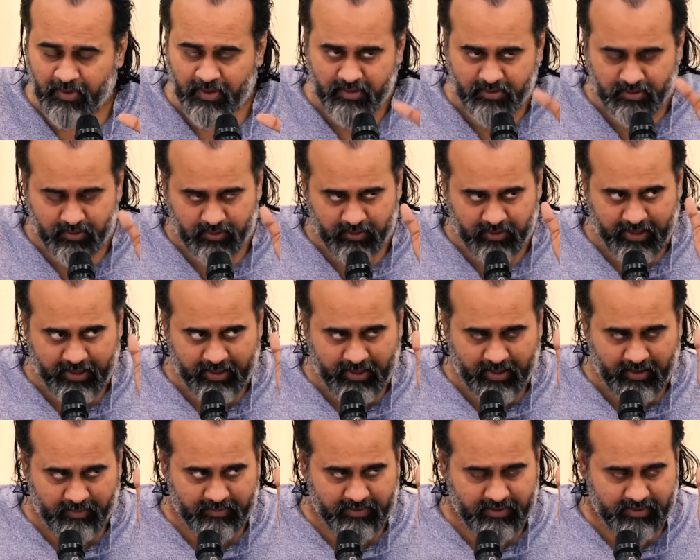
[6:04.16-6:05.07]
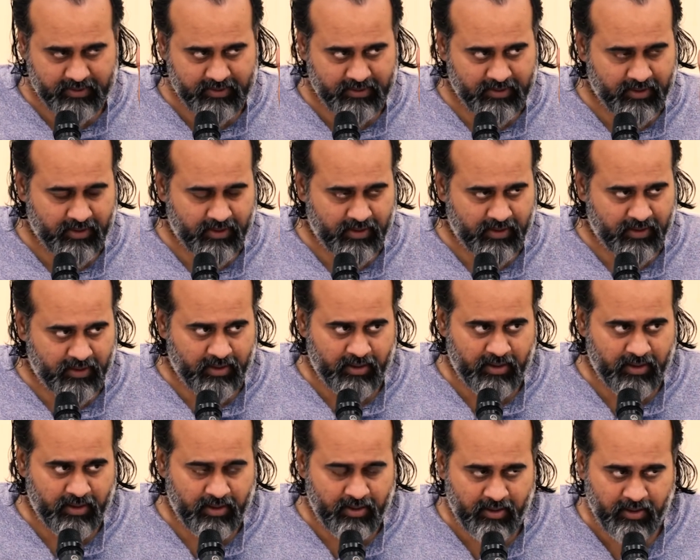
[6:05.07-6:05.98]
So there comes
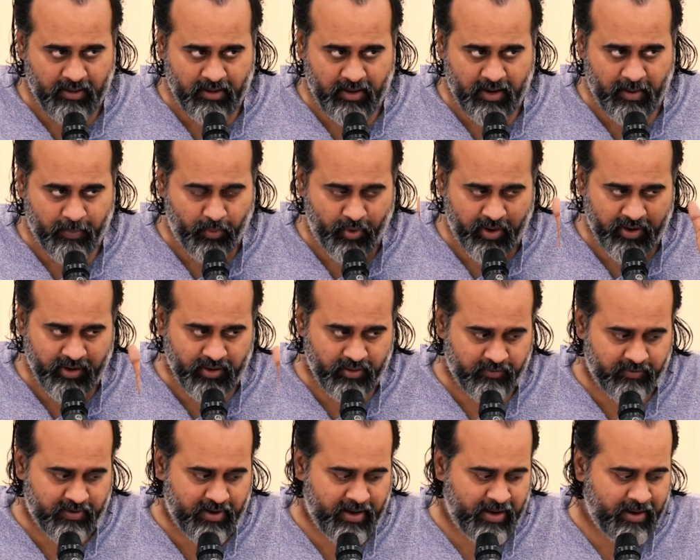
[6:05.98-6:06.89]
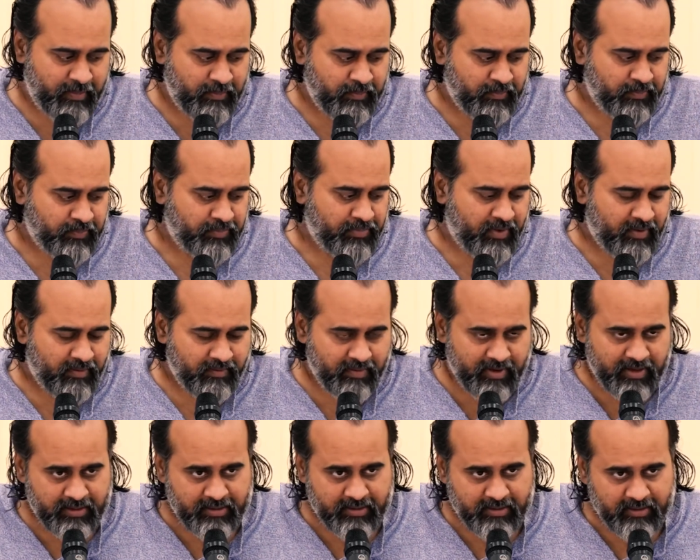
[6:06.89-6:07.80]
a point of time
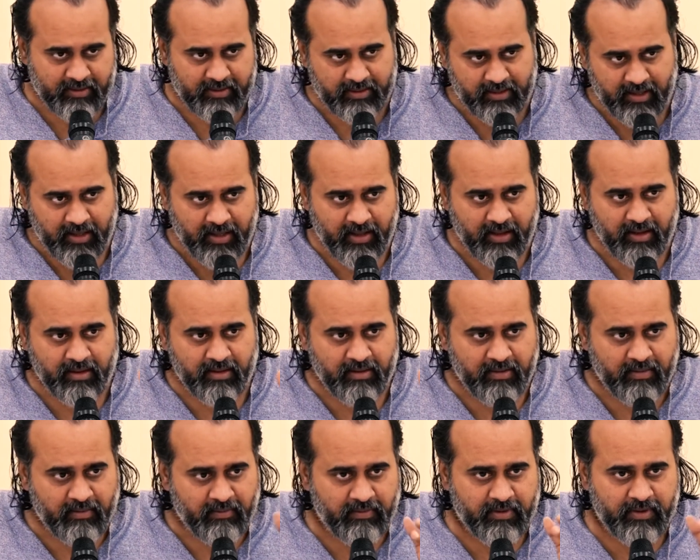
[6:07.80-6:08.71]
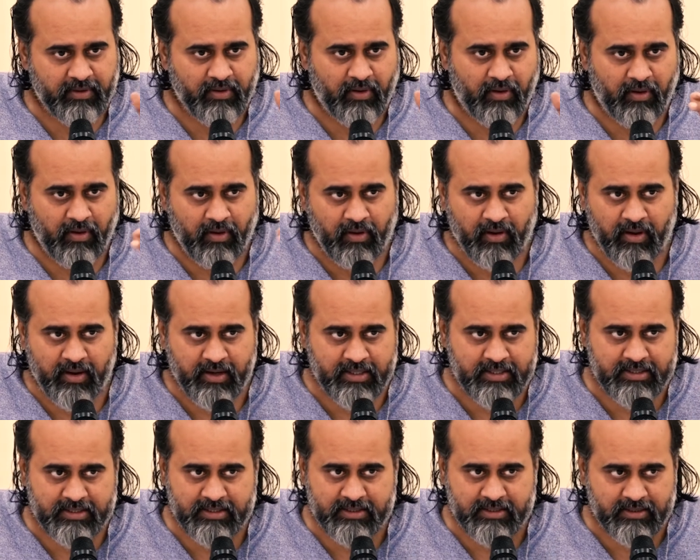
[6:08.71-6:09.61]
when the thing with all
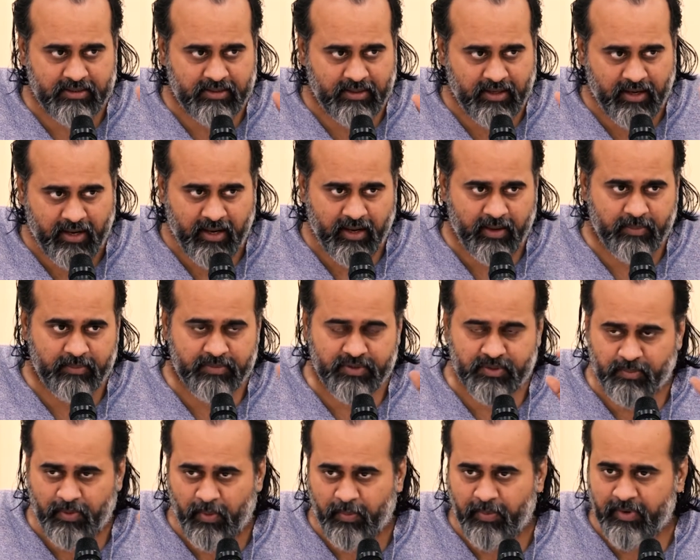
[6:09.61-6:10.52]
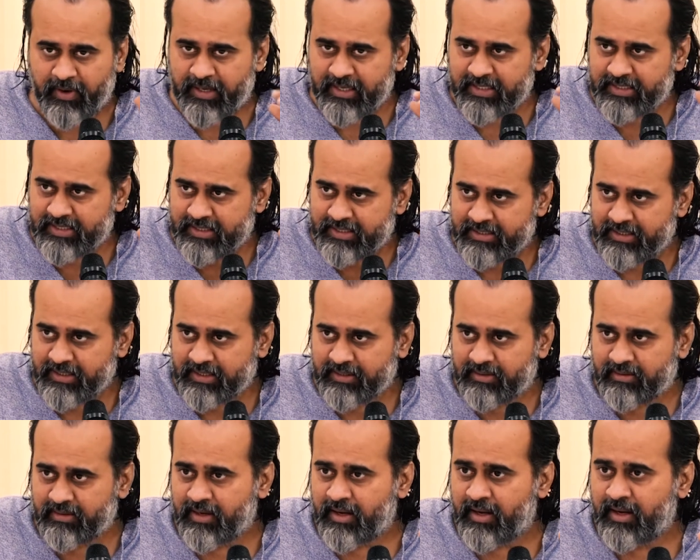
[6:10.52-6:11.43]
its names, properties,
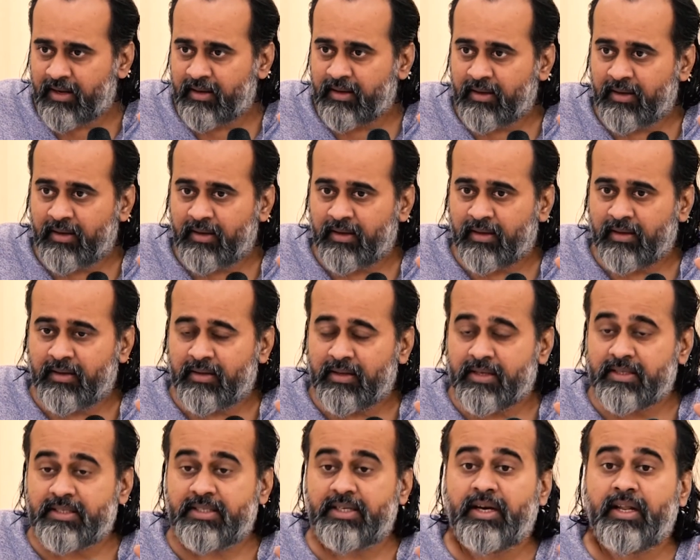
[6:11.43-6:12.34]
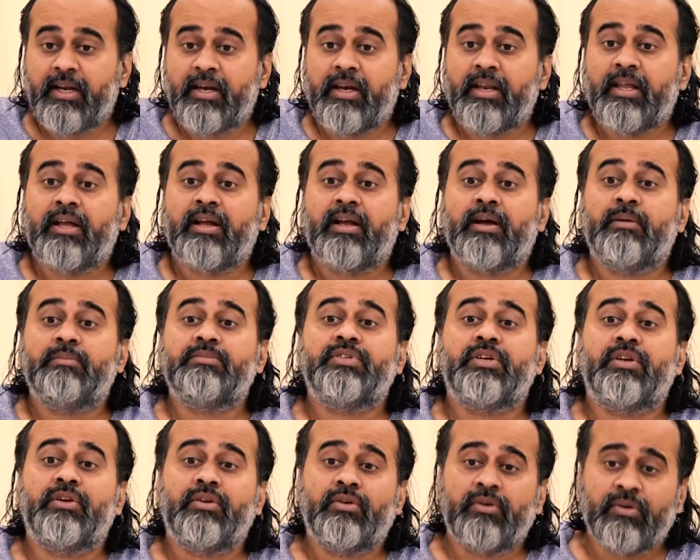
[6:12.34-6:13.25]
etc., suddenly comes
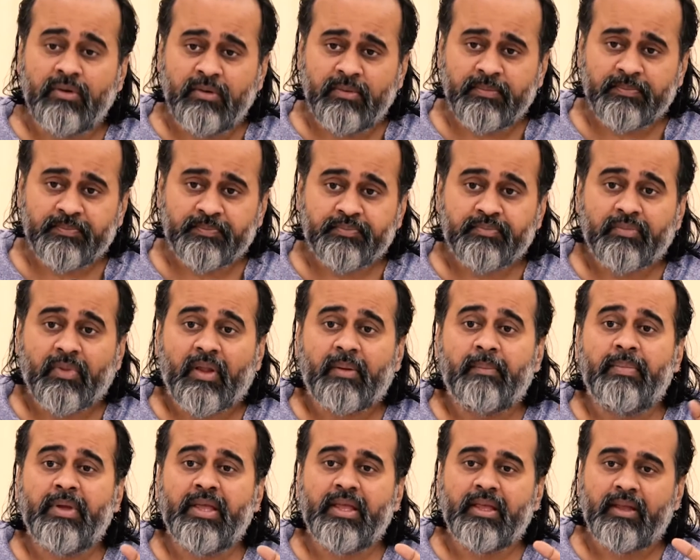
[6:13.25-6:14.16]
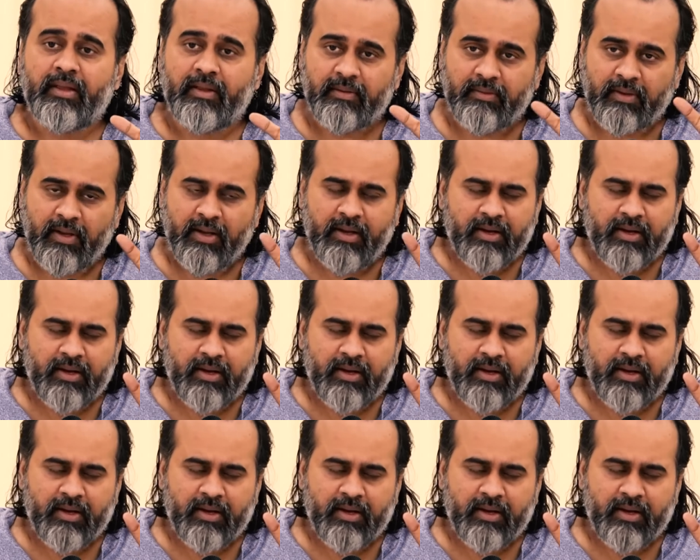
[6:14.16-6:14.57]
into being.